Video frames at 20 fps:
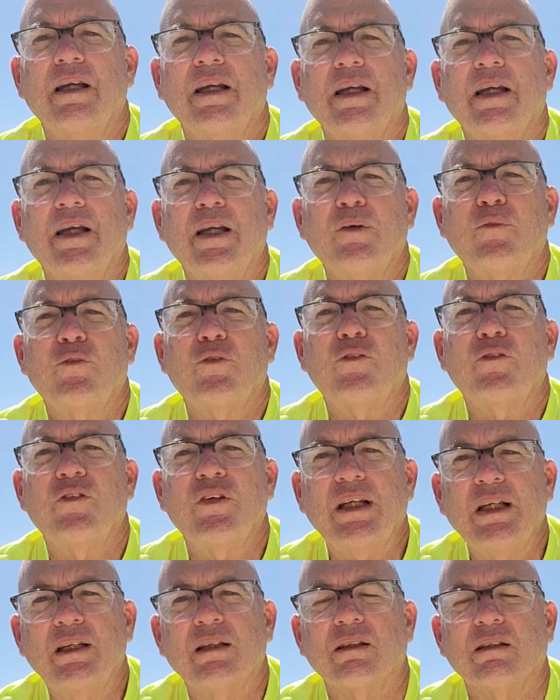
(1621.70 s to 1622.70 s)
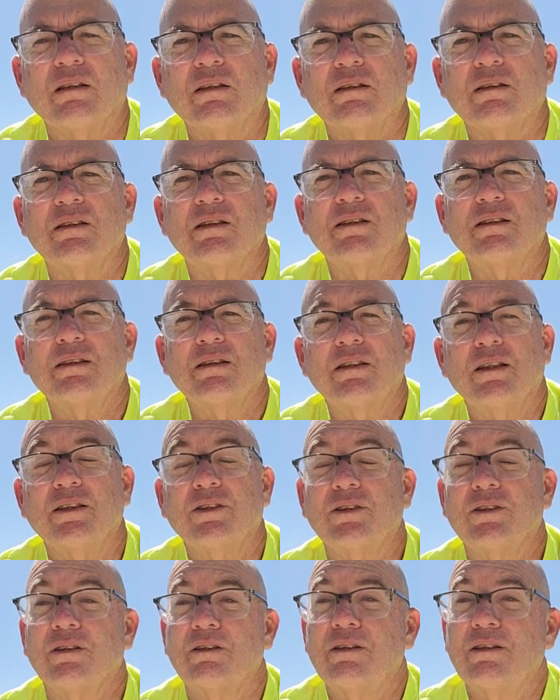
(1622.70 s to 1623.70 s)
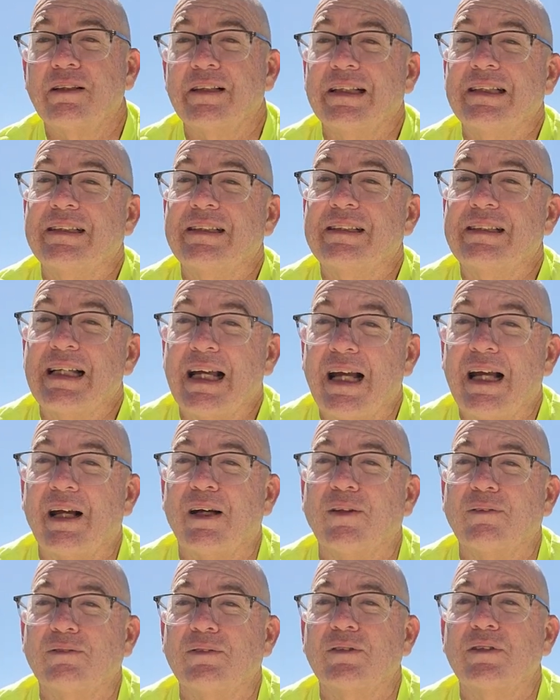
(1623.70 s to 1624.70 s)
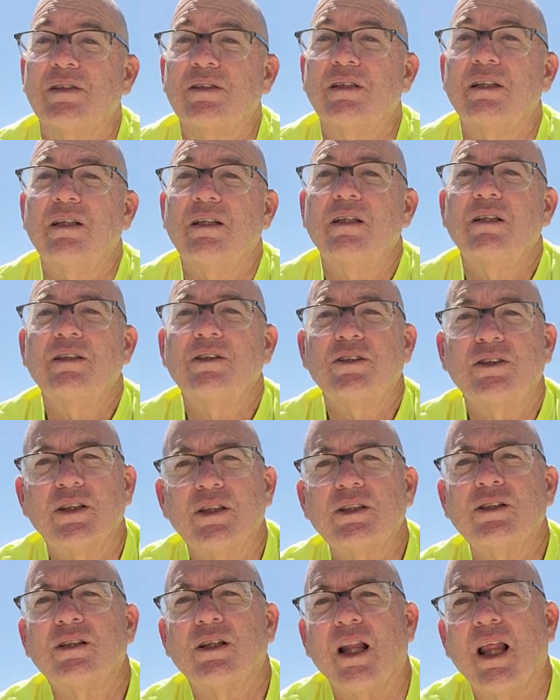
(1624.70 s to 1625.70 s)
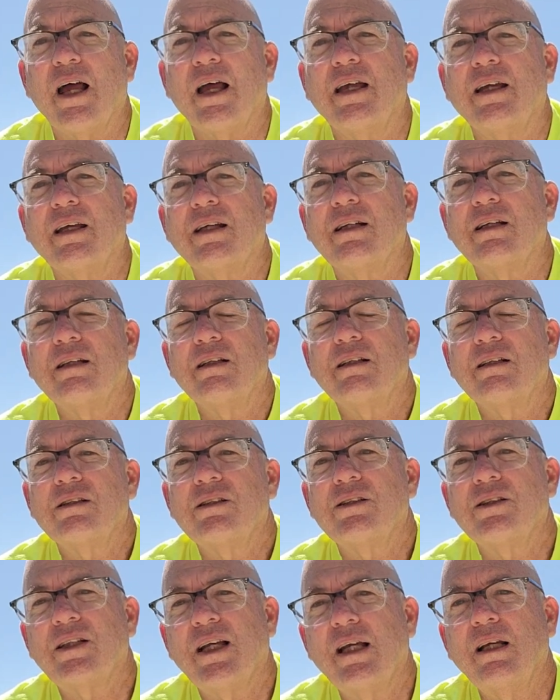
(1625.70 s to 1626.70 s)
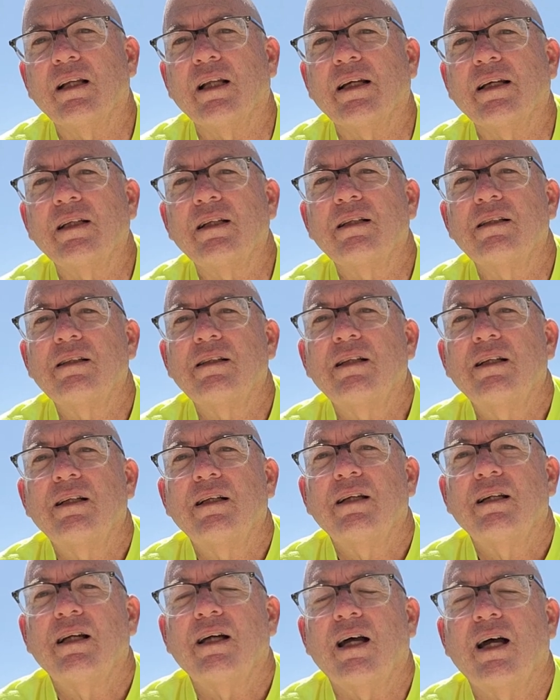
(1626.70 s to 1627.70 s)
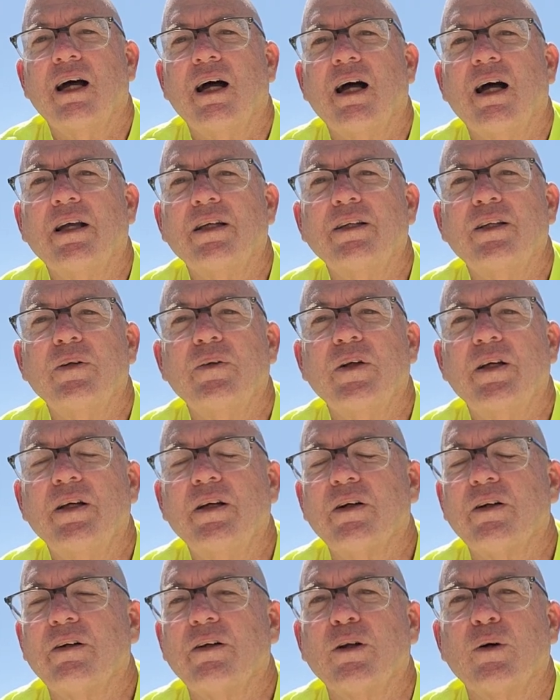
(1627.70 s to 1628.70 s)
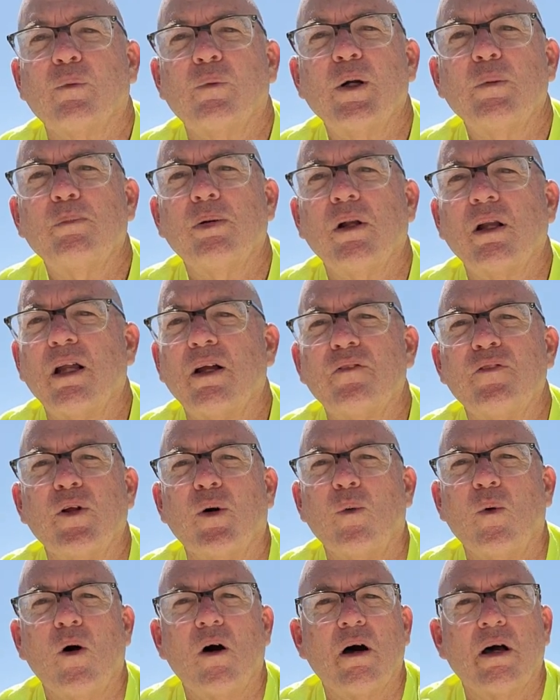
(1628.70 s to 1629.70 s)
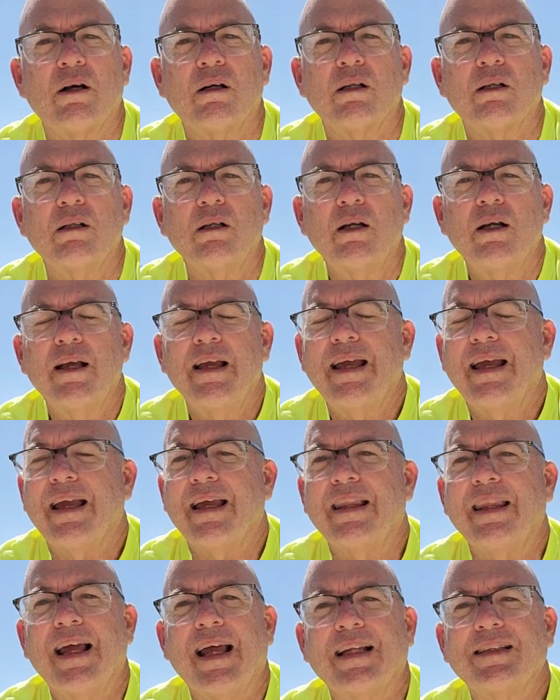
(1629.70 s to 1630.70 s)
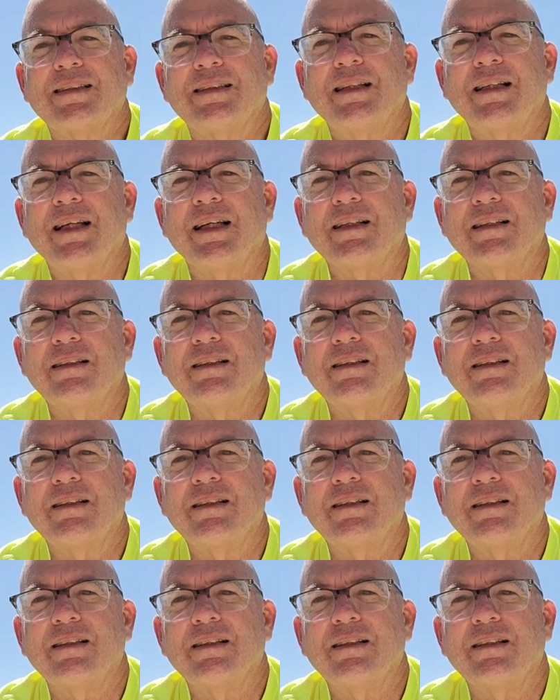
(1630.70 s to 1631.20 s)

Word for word: it feels and certainly sounds just like sailing uh, you hear the ripple of the water and that's it